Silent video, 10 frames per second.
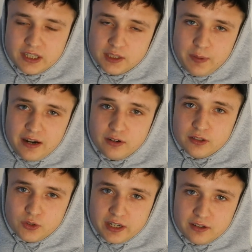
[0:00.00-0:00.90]
Spyro
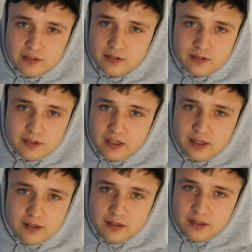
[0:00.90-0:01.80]
the dragon,
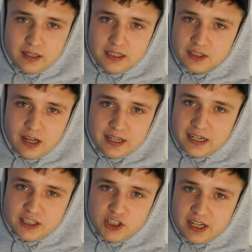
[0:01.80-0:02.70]
he's not had
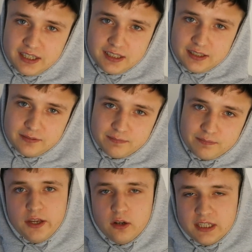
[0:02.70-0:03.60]
any shit, has
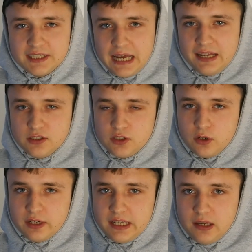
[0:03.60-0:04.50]
he? This guy that's
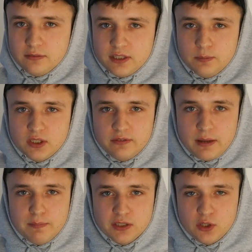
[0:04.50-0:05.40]
done it, he obviously must have
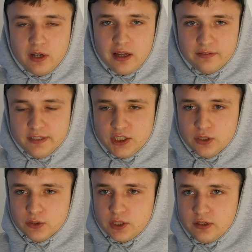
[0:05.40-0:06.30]
had mental health
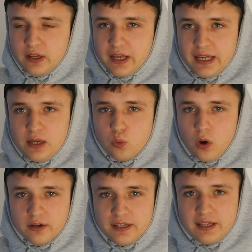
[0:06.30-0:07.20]
issues, and he
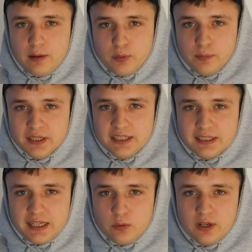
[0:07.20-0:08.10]
wanted that
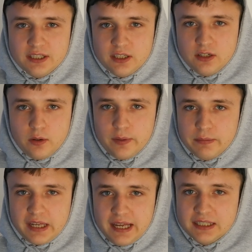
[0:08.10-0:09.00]
publicity. He wanted to,
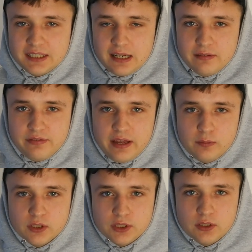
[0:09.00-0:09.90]
maybe get internet
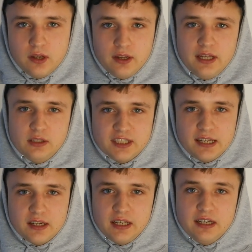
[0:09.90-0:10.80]
famous. He's
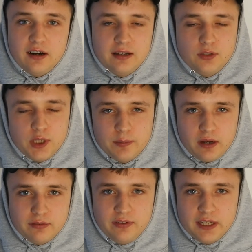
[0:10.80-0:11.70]
saying that he live streamed
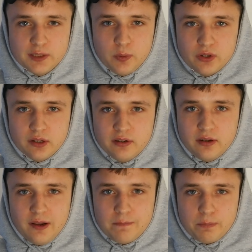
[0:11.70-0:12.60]
it on Facebook, and